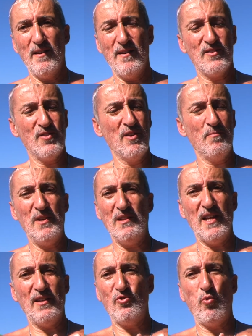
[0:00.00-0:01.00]
is going to be
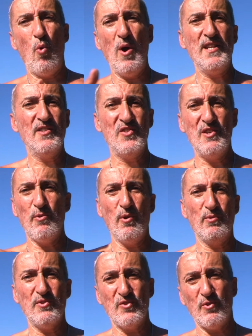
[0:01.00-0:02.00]
like 20
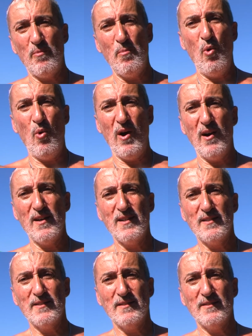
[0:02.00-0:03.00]
zeros or more,
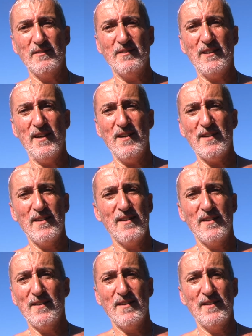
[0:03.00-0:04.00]
okay?
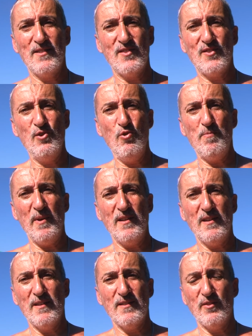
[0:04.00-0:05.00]
It's stupid.
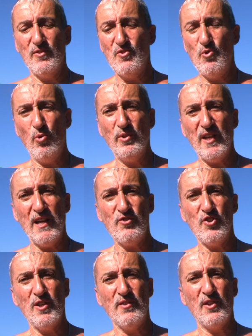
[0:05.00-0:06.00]
There's no
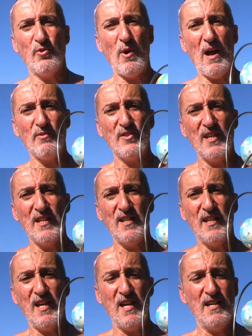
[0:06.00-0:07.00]
tension in the ground to
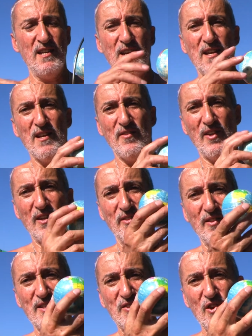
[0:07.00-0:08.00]
indicate that
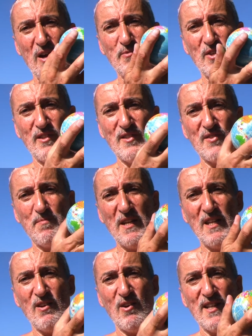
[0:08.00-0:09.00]
this object is
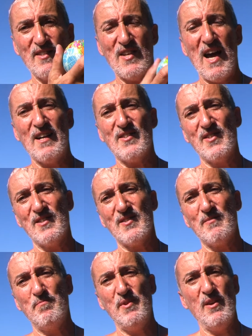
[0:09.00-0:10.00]
spinning on its
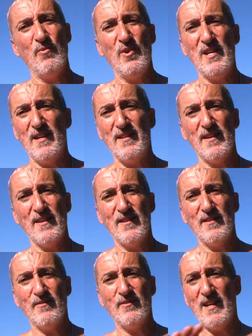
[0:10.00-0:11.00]
axis, period.
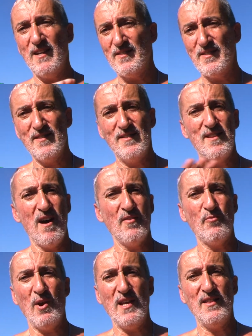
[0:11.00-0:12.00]
Okay, it's
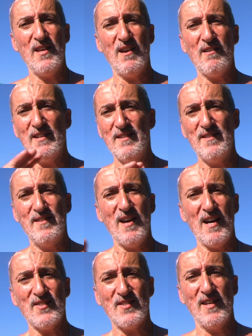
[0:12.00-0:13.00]
done right there and
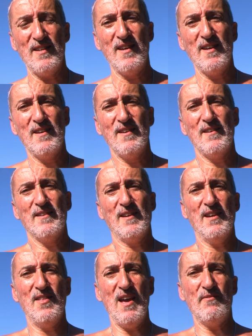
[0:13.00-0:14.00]
dusted.
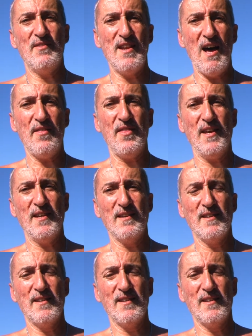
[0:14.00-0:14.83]
Okay, they have nothing.